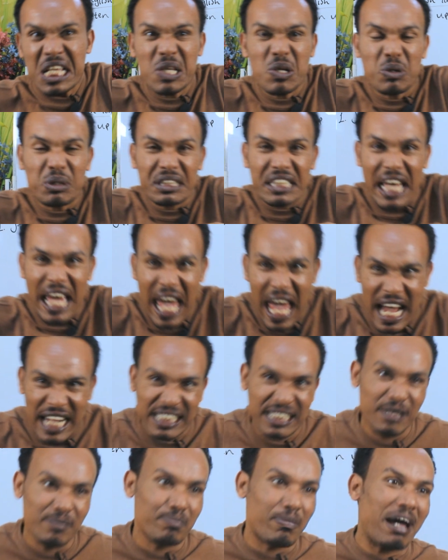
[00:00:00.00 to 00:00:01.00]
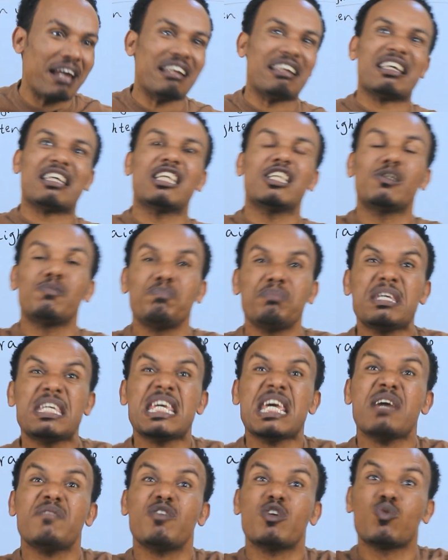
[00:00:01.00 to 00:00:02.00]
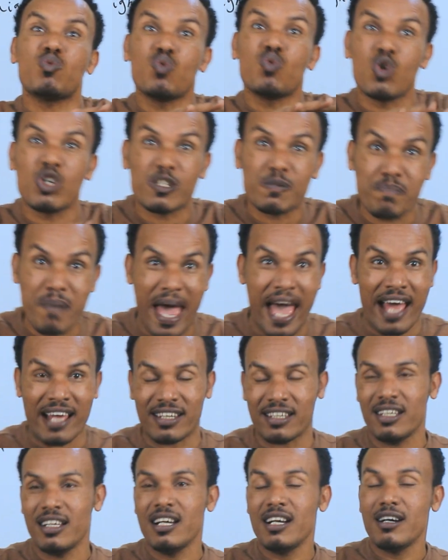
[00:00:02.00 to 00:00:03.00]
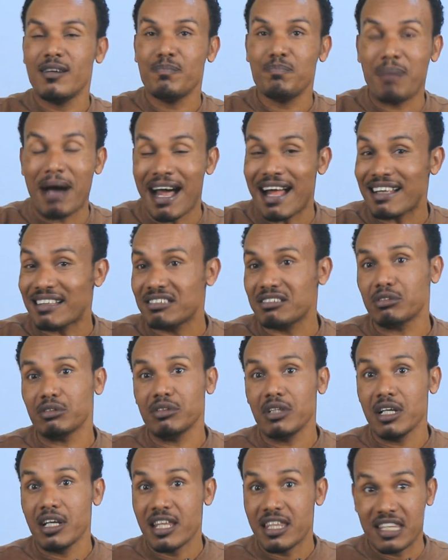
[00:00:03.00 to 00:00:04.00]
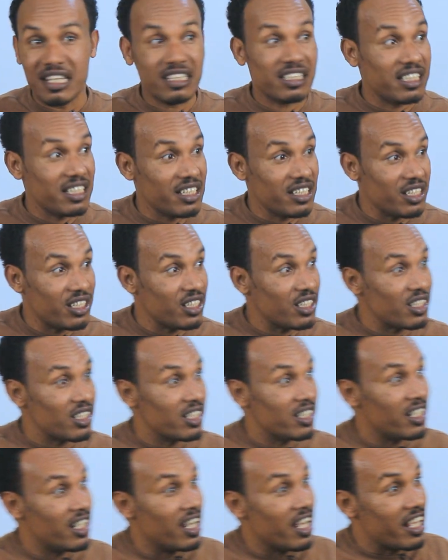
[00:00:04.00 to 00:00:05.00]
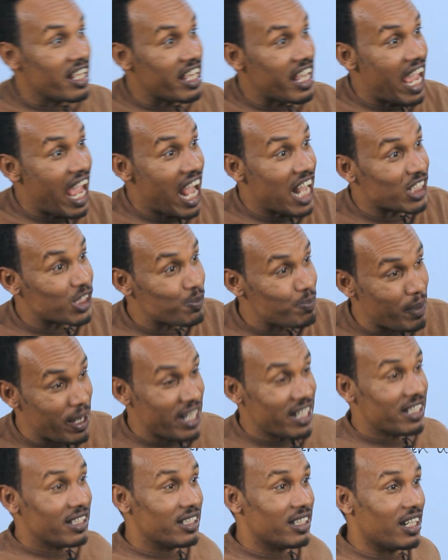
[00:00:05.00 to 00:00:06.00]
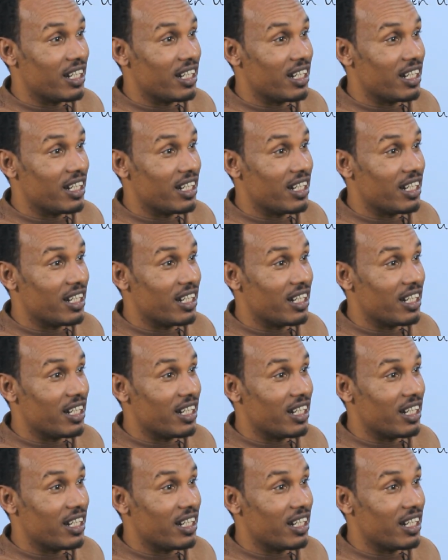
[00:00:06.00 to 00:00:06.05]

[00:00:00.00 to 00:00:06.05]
He was acting badly. His behavior was bad. But this year he has been